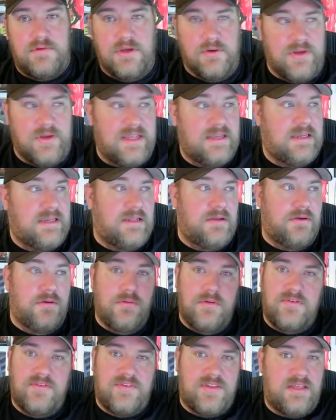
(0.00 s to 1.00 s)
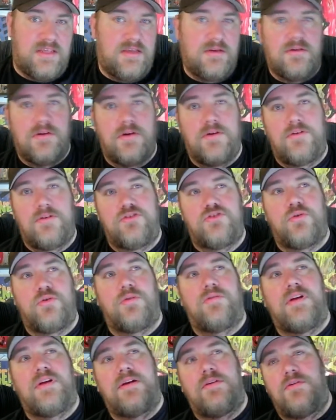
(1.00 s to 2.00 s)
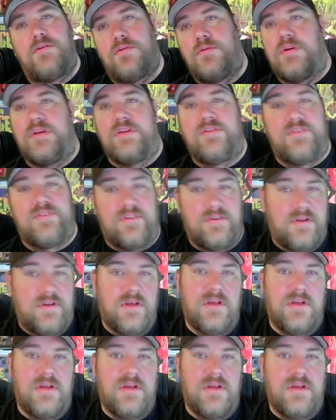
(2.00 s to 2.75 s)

Indy, who is the hero, and Short Round, who is